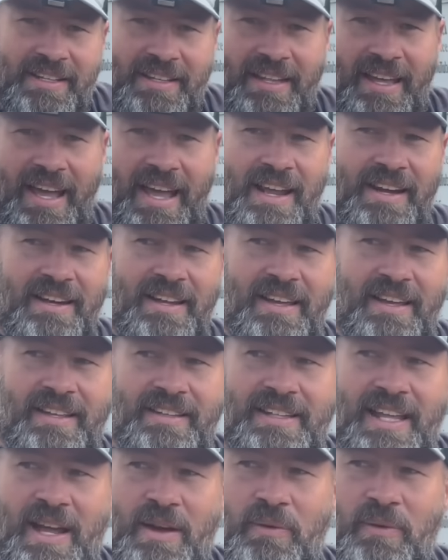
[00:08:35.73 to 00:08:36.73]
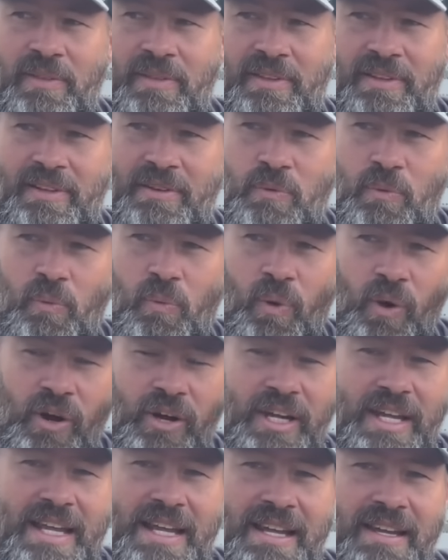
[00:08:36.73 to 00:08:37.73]
that
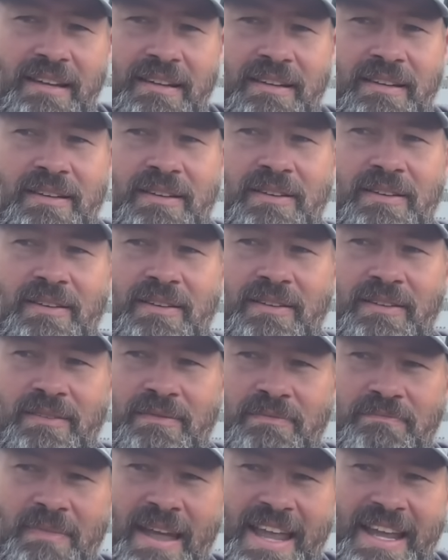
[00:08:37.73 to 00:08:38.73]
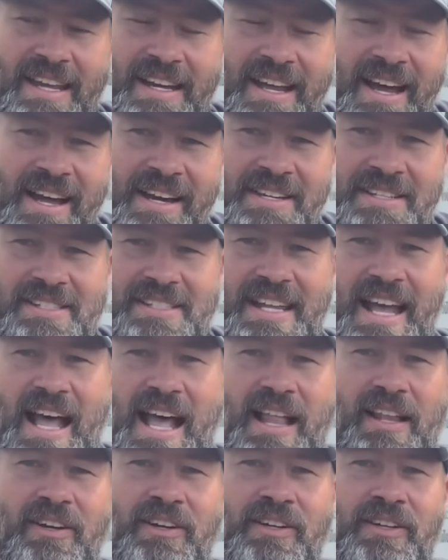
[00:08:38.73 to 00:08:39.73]
working, make an honest
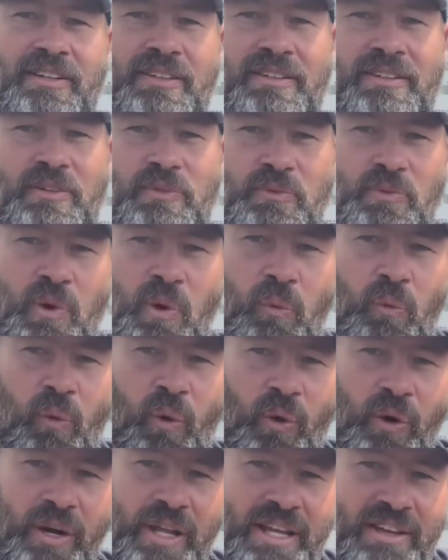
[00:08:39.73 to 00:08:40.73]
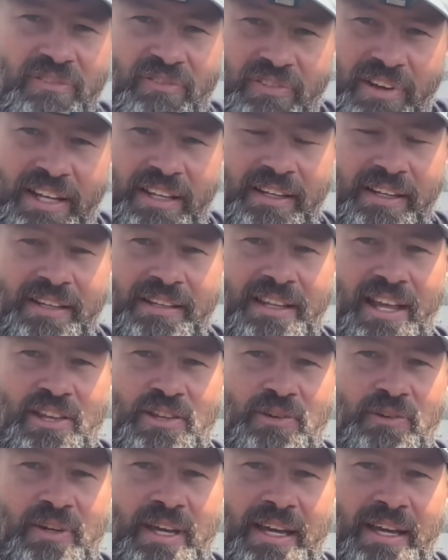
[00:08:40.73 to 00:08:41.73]
dollar, rewarding feeling that
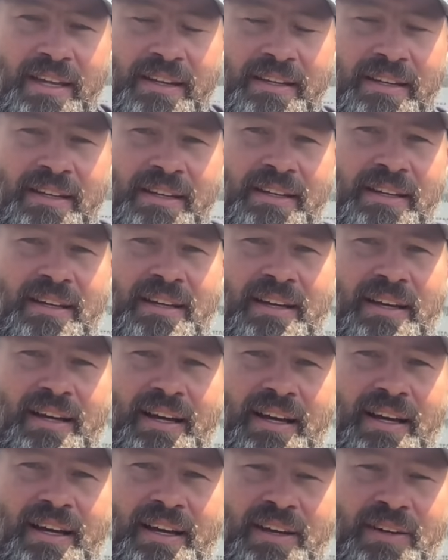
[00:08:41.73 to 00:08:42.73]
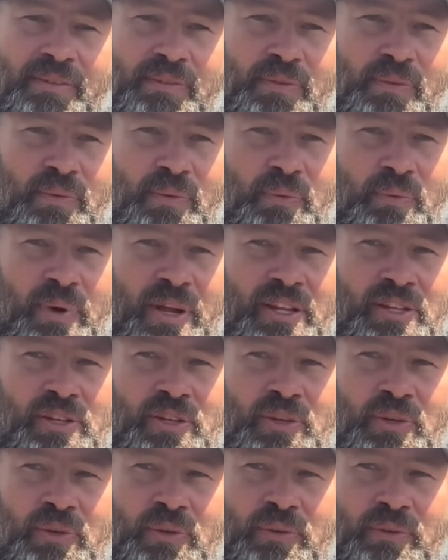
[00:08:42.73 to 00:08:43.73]
you get when
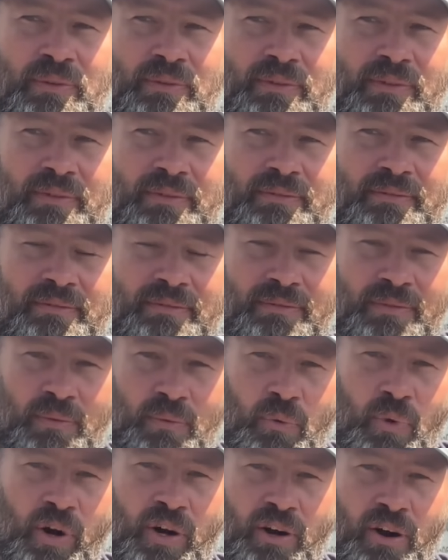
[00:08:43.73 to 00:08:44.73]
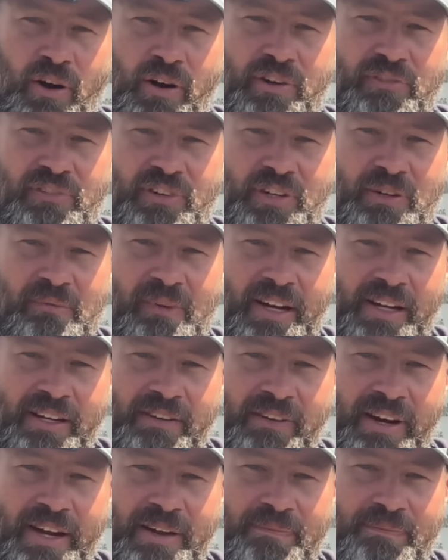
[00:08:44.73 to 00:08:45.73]
you work hard for your money,
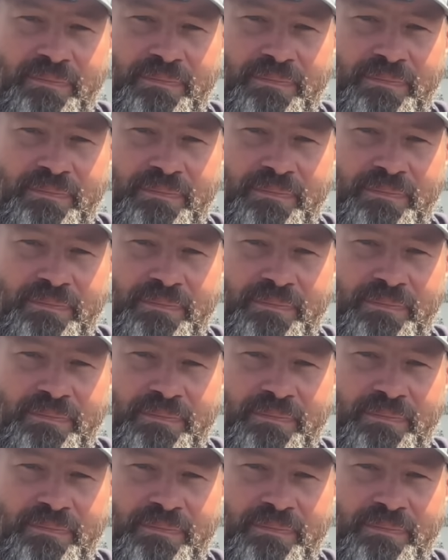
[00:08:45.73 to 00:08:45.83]
right?